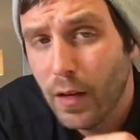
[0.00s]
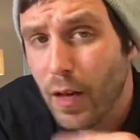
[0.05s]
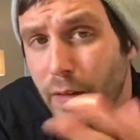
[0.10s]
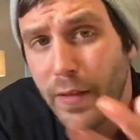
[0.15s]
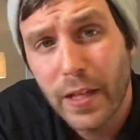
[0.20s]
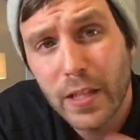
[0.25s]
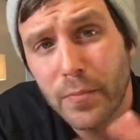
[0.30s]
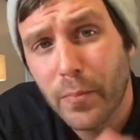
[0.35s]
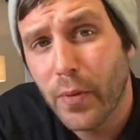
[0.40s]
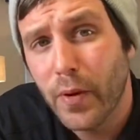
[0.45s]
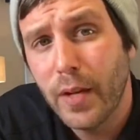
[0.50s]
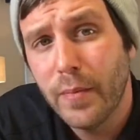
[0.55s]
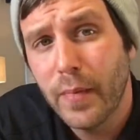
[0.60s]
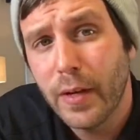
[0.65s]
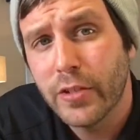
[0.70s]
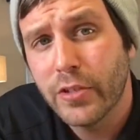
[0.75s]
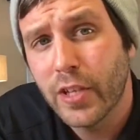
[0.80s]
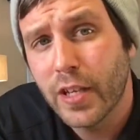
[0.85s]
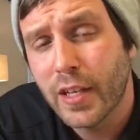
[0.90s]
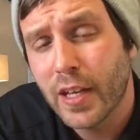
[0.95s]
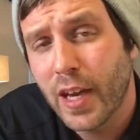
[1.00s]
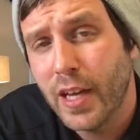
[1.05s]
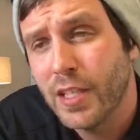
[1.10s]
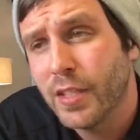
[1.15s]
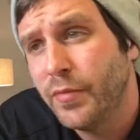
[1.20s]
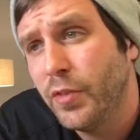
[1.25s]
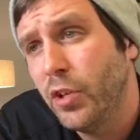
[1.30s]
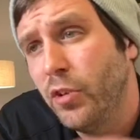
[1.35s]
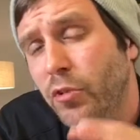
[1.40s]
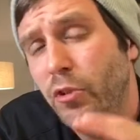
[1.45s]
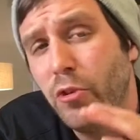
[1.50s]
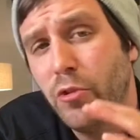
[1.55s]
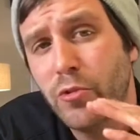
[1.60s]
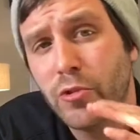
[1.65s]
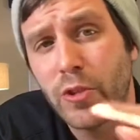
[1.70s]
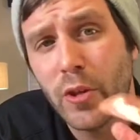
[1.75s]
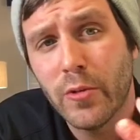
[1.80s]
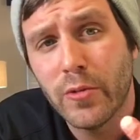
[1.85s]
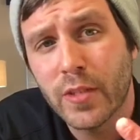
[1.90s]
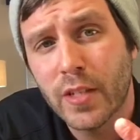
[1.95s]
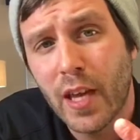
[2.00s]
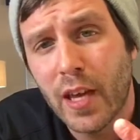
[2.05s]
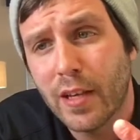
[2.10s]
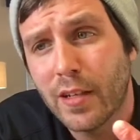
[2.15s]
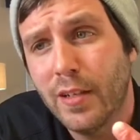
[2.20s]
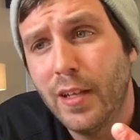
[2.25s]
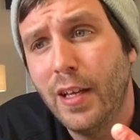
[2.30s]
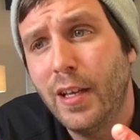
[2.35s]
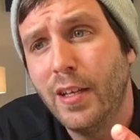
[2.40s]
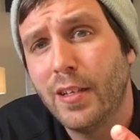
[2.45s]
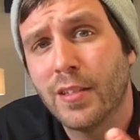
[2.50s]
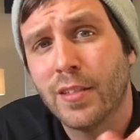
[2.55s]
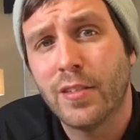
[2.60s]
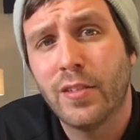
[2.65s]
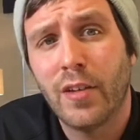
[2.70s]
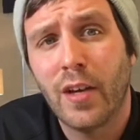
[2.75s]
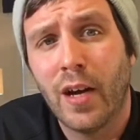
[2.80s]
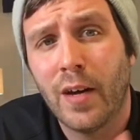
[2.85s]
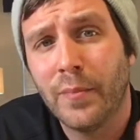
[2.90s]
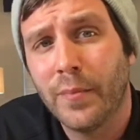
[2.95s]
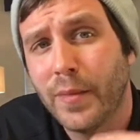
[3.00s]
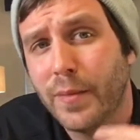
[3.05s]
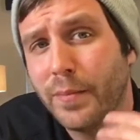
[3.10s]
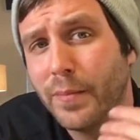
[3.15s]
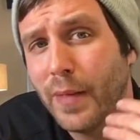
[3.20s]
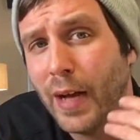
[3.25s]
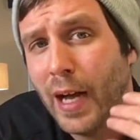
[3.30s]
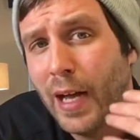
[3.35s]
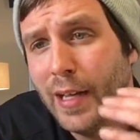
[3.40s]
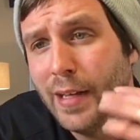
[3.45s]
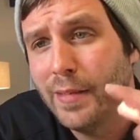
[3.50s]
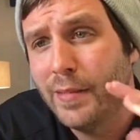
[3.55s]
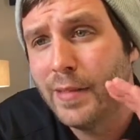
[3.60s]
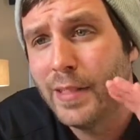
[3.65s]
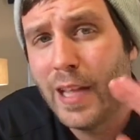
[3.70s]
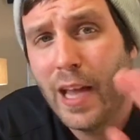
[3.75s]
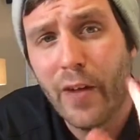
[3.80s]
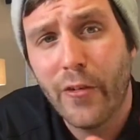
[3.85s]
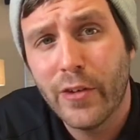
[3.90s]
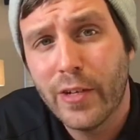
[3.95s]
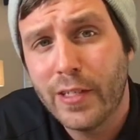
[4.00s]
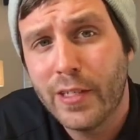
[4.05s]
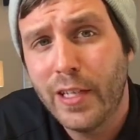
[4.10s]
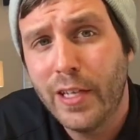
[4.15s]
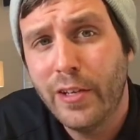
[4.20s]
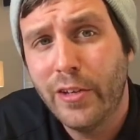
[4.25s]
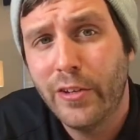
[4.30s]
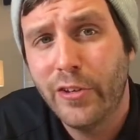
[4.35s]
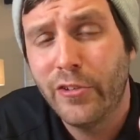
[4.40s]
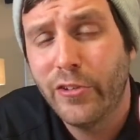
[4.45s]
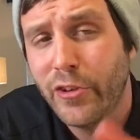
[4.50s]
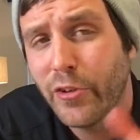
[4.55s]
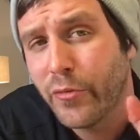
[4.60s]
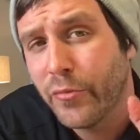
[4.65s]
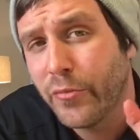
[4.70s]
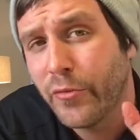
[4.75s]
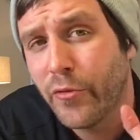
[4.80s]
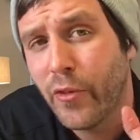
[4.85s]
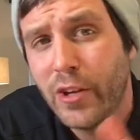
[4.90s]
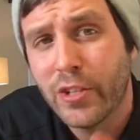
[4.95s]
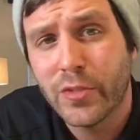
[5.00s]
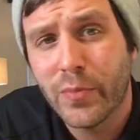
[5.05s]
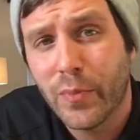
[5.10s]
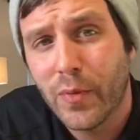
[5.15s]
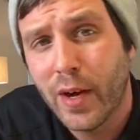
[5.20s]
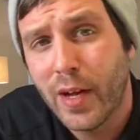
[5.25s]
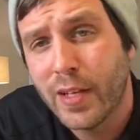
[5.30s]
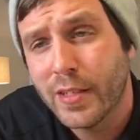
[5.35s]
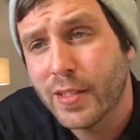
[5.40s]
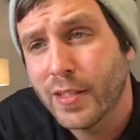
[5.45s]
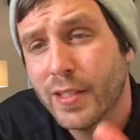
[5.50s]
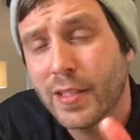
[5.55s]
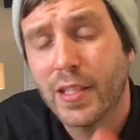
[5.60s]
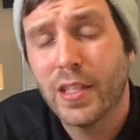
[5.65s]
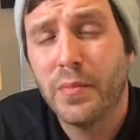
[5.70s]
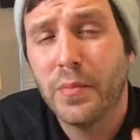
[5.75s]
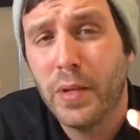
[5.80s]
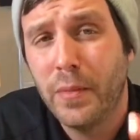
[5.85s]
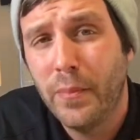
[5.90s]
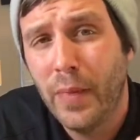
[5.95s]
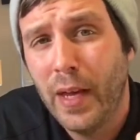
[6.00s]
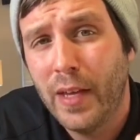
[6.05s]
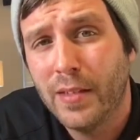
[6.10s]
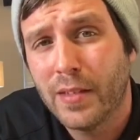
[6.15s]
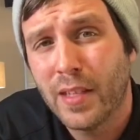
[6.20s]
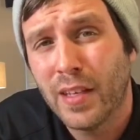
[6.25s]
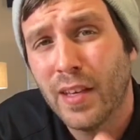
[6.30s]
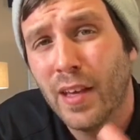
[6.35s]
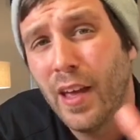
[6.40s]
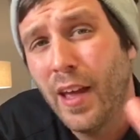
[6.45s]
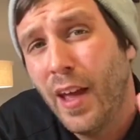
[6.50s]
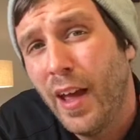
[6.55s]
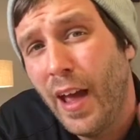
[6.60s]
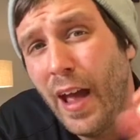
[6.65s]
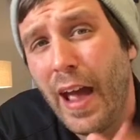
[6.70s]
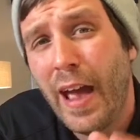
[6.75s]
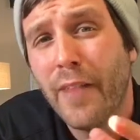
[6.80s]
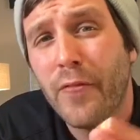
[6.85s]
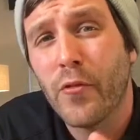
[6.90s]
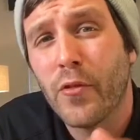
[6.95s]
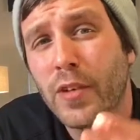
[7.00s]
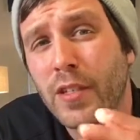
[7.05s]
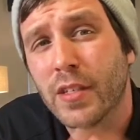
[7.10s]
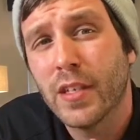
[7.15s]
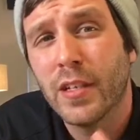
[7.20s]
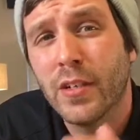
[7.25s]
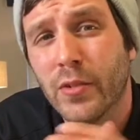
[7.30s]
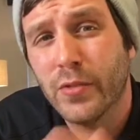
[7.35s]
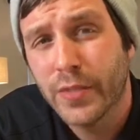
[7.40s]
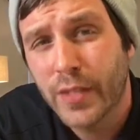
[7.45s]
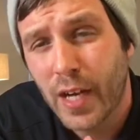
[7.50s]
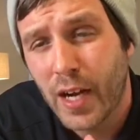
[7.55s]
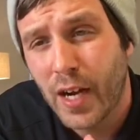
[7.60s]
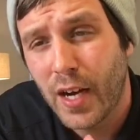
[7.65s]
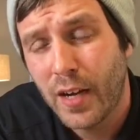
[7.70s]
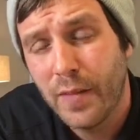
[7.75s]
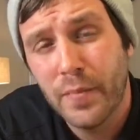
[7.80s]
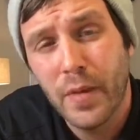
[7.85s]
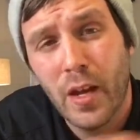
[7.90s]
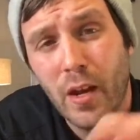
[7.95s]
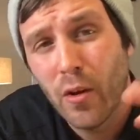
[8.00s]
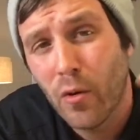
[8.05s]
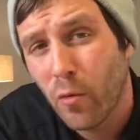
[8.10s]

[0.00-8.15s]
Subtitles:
And that's pretty much it, guys. If you use those techniques, I guarantee you your French press is going to be amazing every single time.